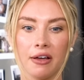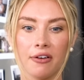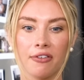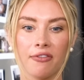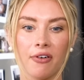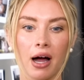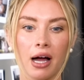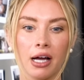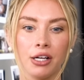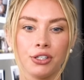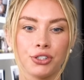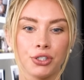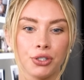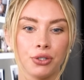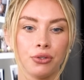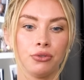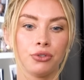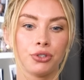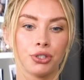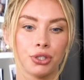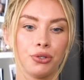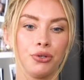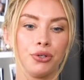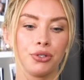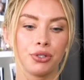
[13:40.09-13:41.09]
if I
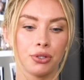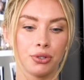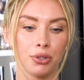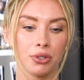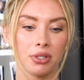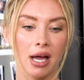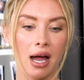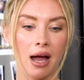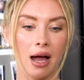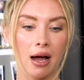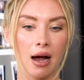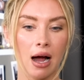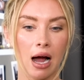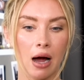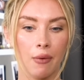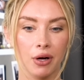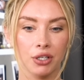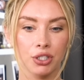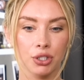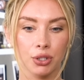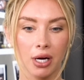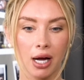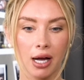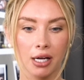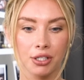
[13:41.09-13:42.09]
do choose to do that, how
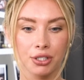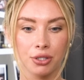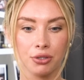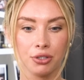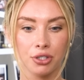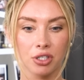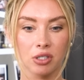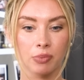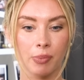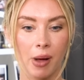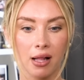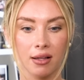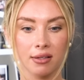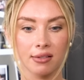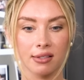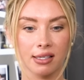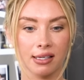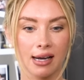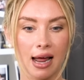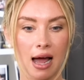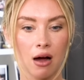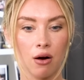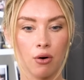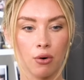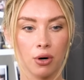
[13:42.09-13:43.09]
I try to just balance
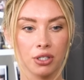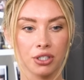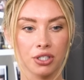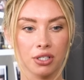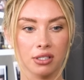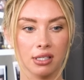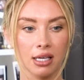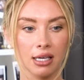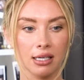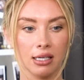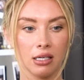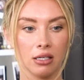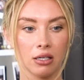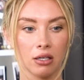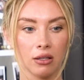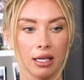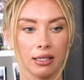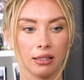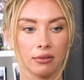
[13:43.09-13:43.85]
it out or just like, you know,